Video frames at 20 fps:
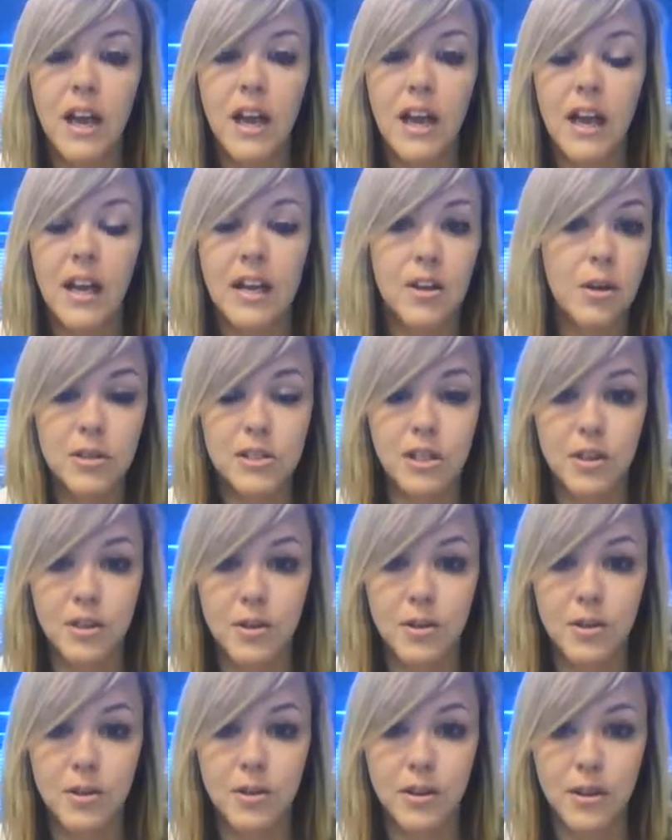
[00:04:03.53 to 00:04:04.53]
no one's gonna
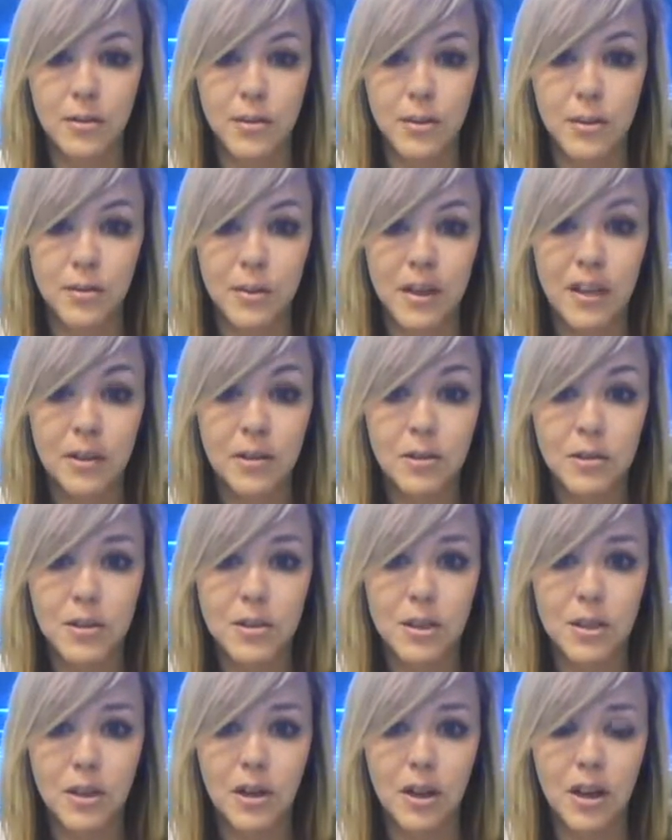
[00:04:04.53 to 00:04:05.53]
know that I'm doing my
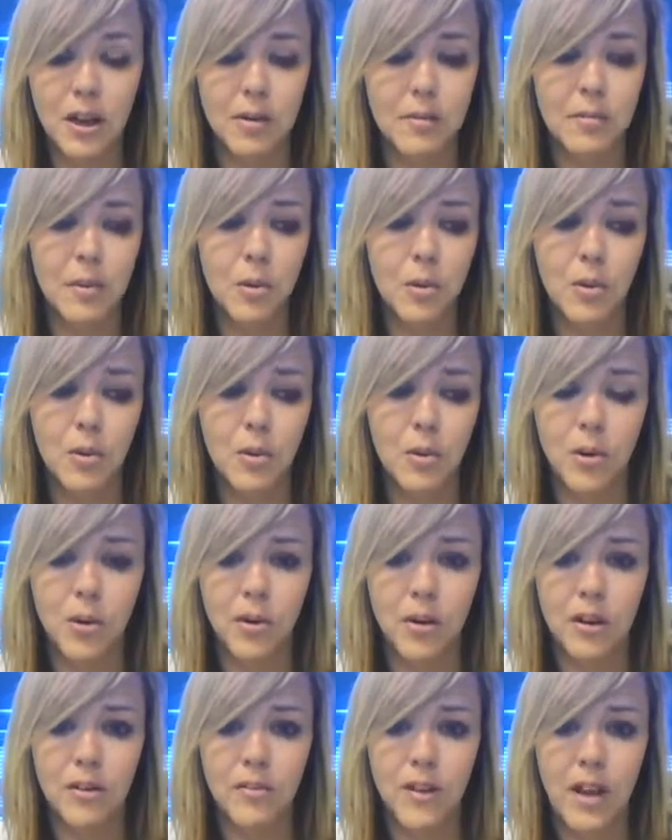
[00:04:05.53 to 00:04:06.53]
nails.
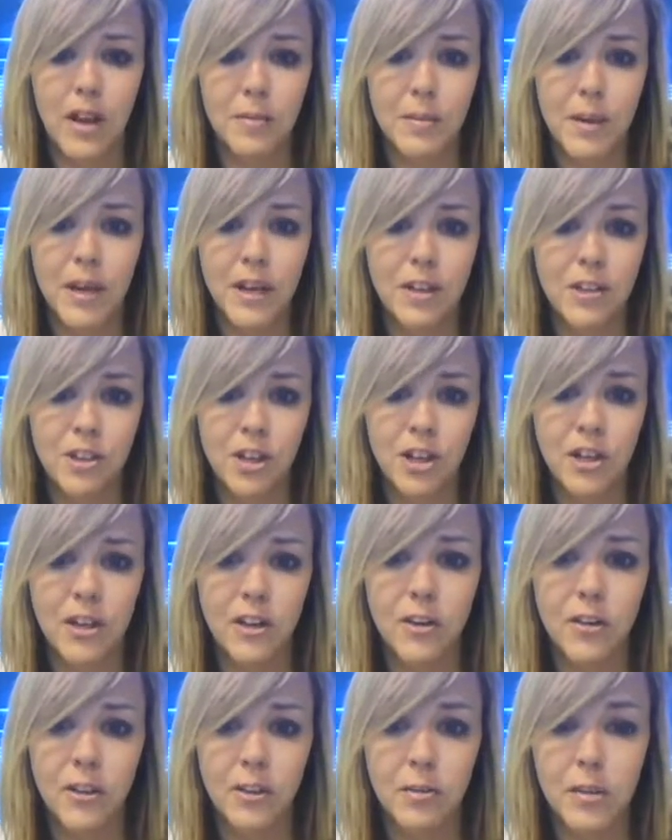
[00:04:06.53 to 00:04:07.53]
Or if I had my hair dryer
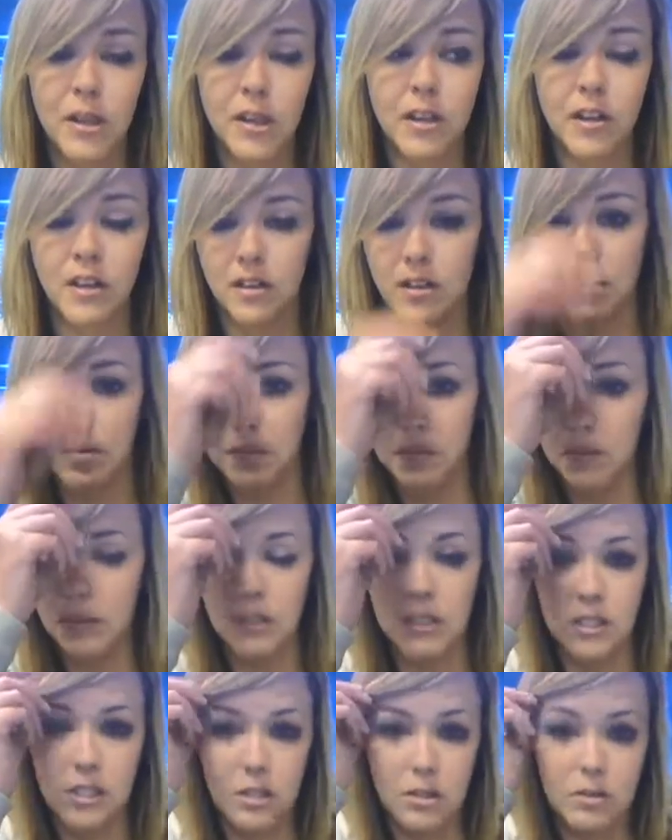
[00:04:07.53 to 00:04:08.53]
here, they'd be like,
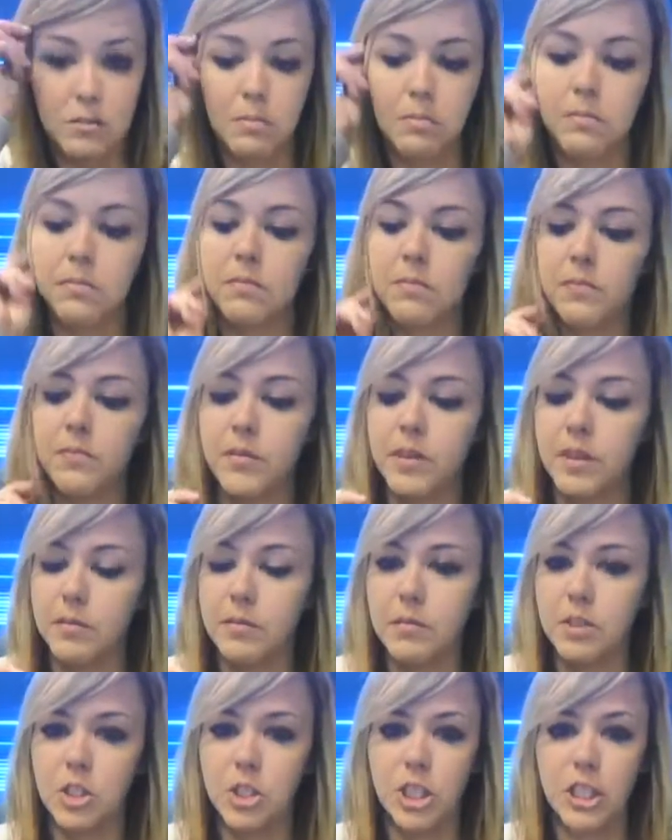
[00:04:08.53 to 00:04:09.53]
is
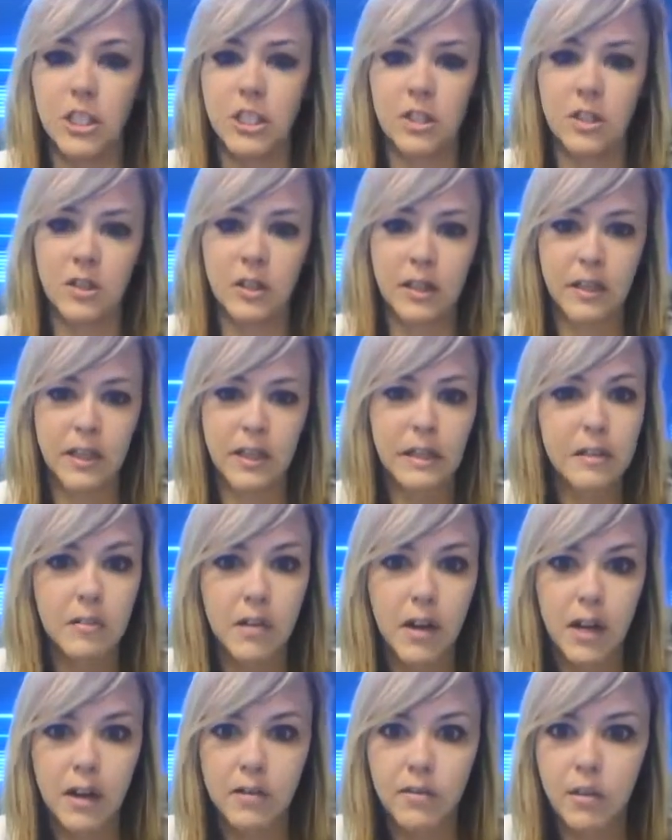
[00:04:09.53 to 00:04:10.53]
she here like getting
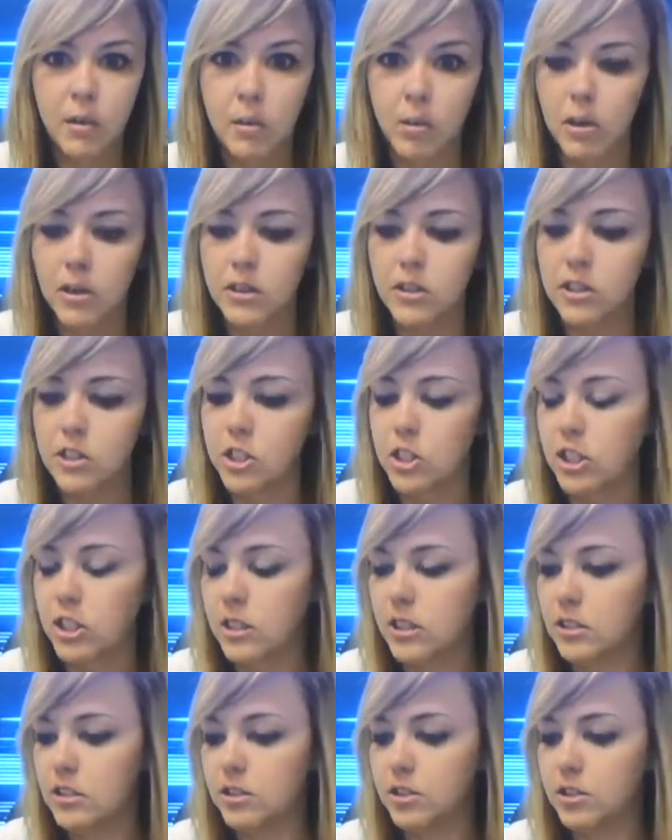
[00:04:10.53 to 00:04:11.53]
ready for work? Did
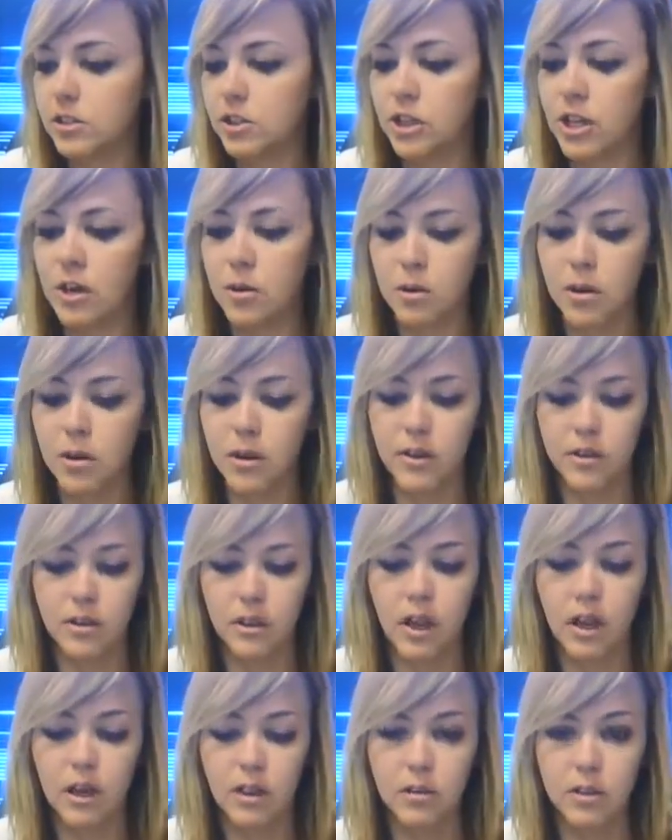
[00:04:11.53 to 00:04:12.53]
she shower in the
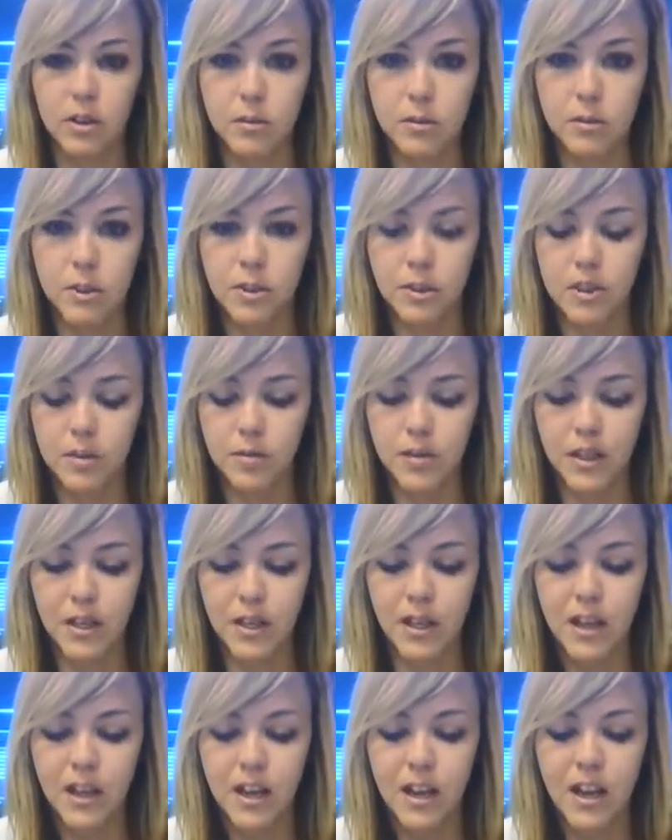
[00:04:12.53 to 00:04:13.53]
locker rooms or
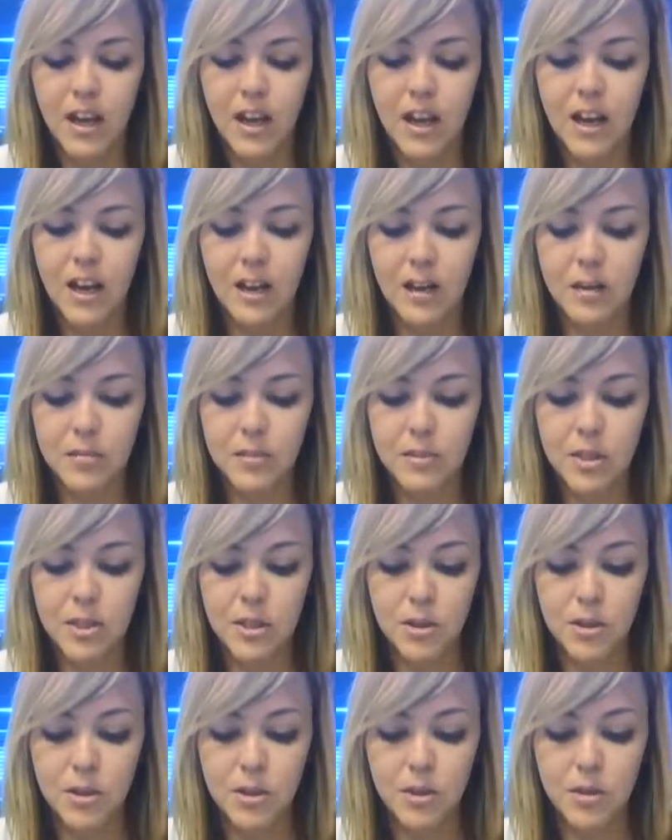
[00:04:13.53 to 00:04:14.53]
something?
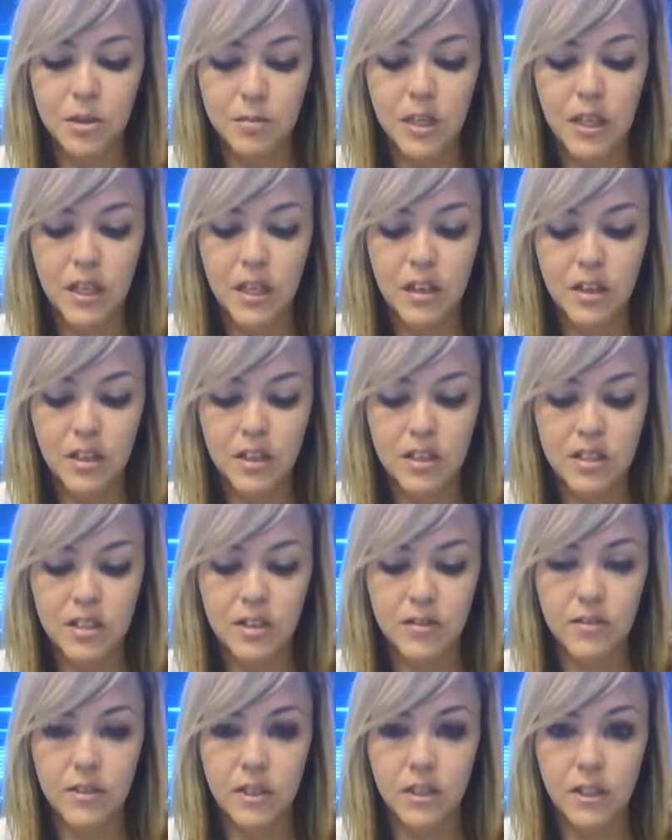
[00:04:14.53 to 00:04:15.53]
So the mini heater is
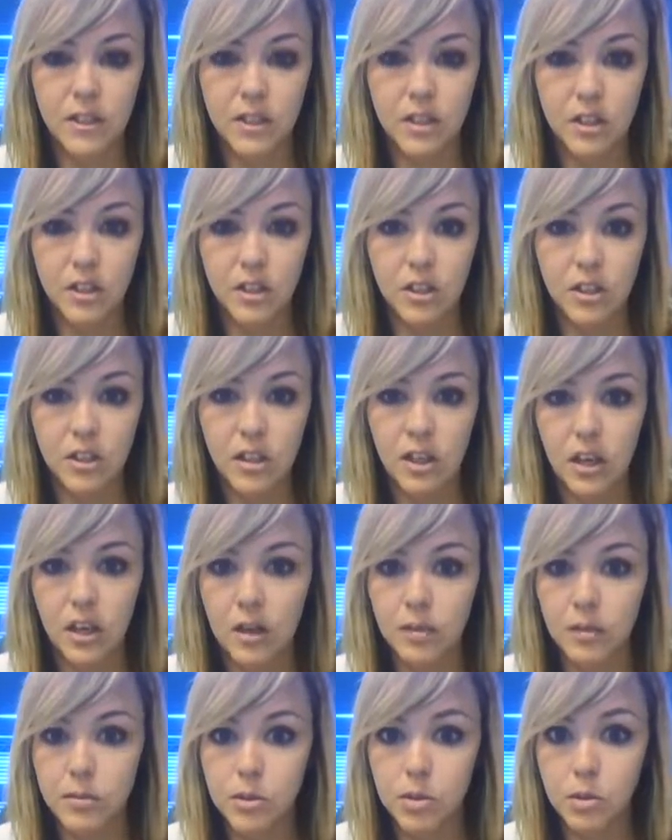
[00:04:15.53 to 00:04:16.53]
definitely a good
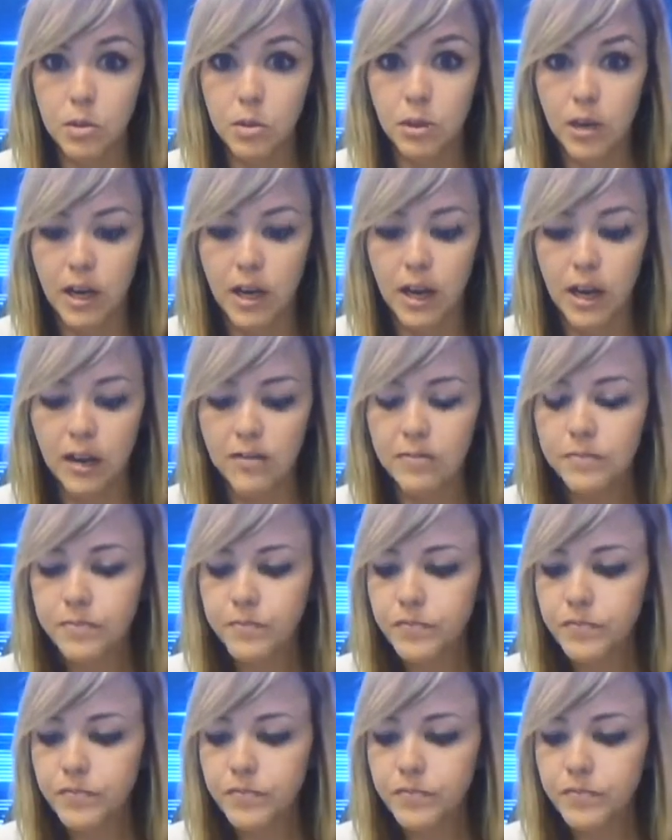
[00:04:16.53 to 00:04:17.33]
tool to have.